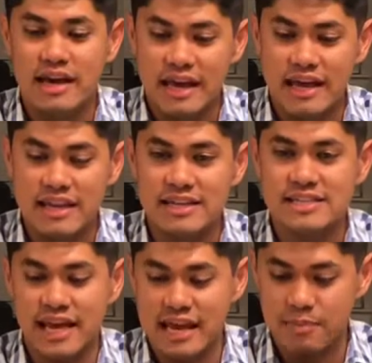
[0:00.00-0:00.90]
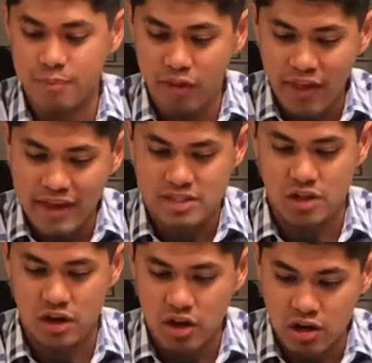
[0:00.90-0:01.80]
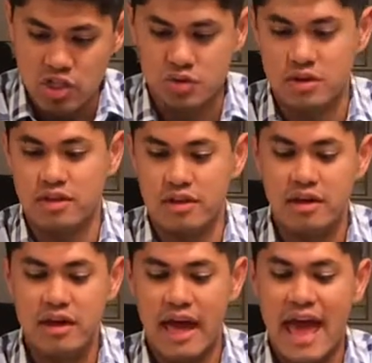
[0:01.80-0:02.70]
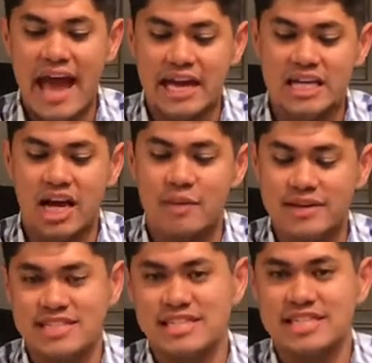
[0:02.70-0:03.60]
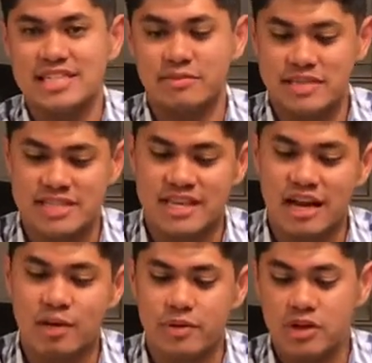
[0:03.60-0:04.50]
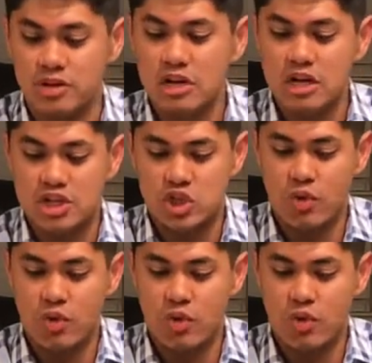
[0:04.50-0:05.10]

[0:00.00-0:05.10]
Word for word: It is a place, a country. The economic system is set up here so